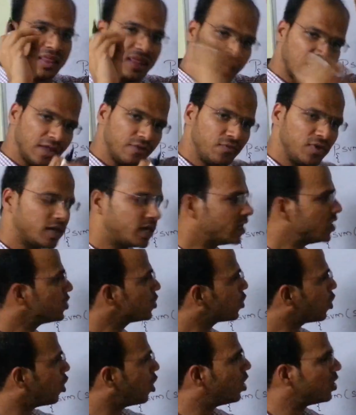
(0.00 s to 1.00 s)
then we
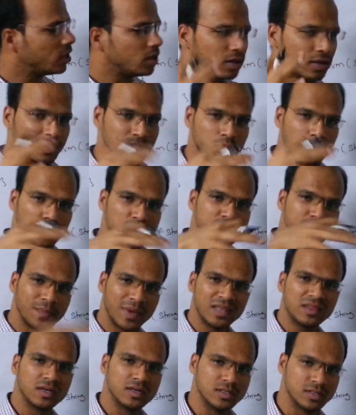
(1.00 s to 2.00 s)
can call those
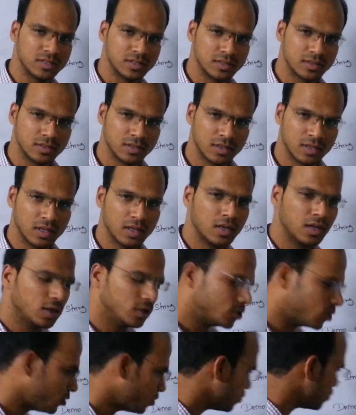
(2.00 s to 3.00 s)
methods.
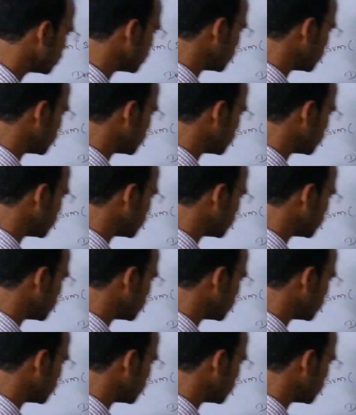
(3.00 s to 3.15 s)
So to